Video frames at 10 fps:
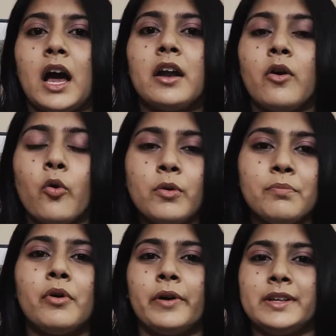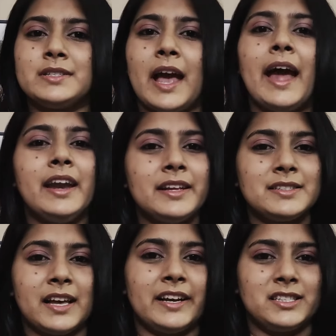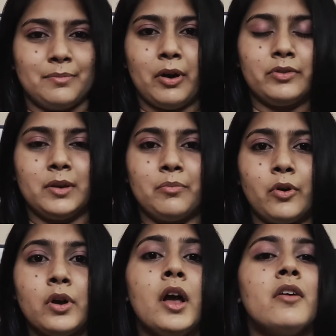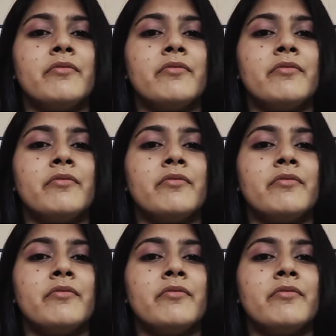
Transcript: our own points and insights about the book